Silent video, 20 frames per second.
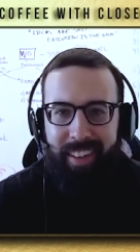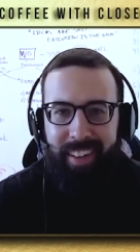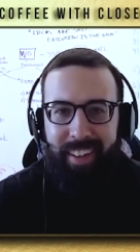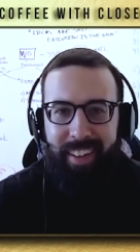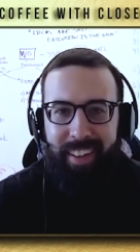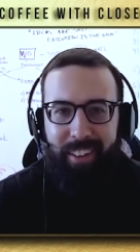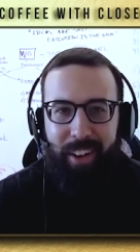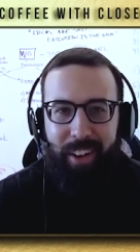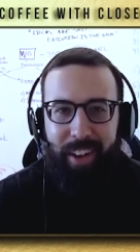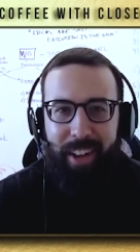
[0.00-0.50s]

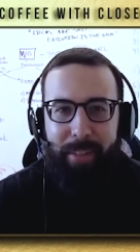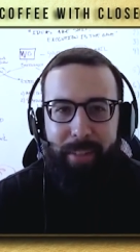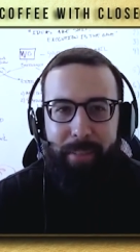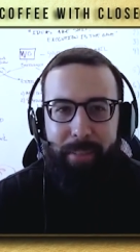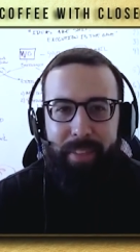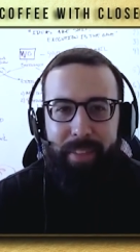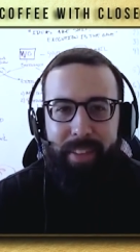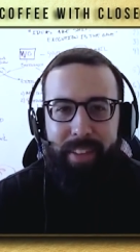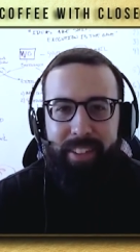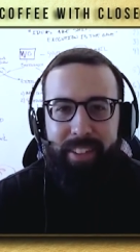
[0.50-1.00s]
right?
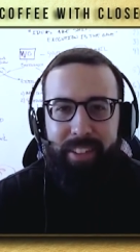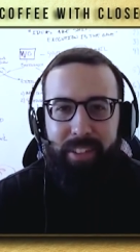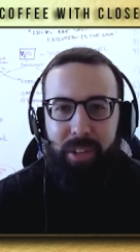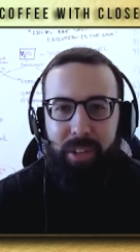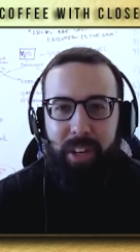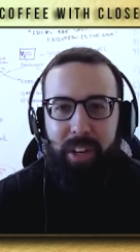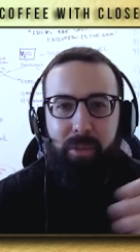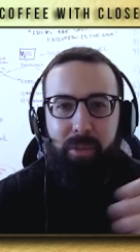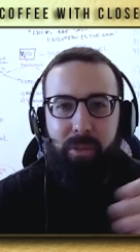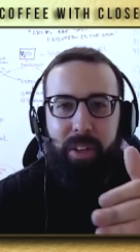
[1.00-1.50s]
So
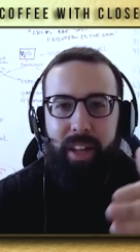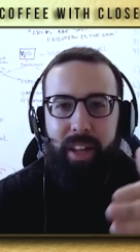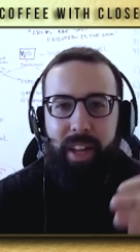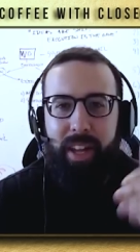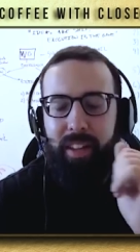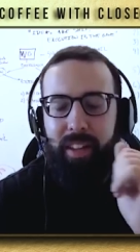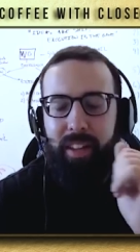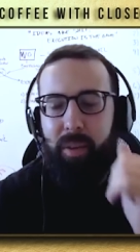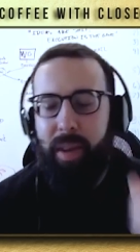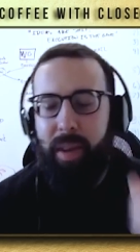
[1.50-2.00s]
you're going to
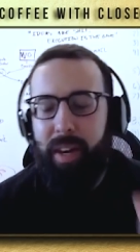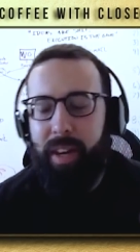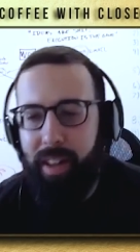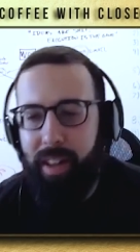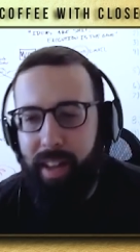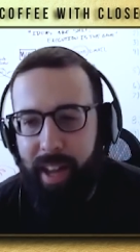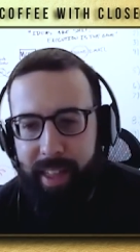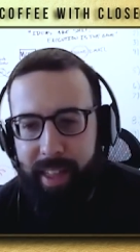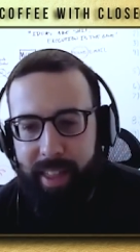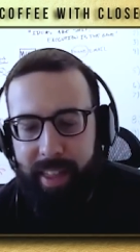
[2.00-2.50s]
realize, like, we had a
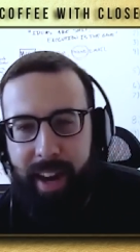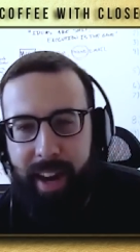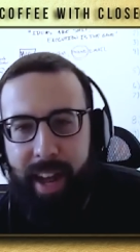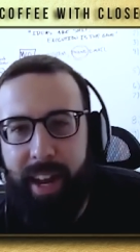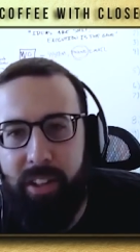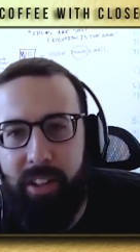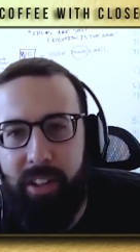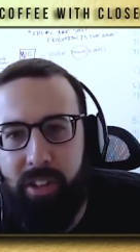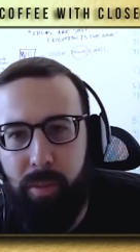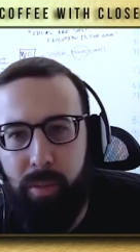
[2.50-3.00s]
client that
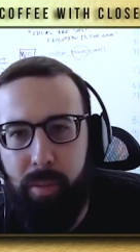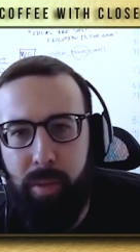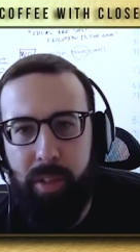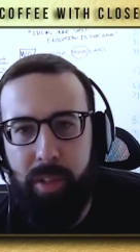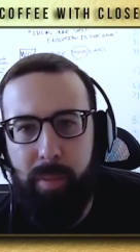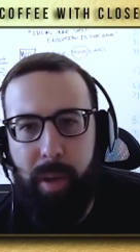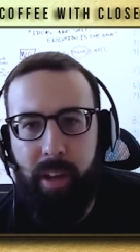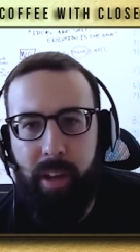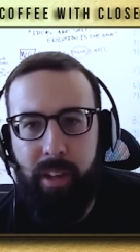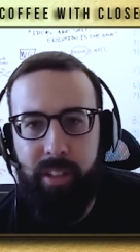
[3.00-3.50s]
had a surplus
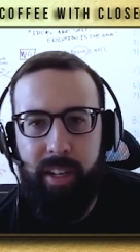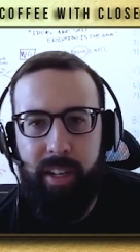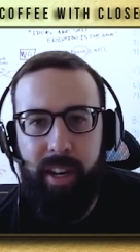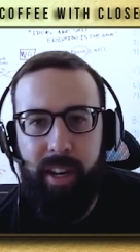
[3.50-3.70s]
policy,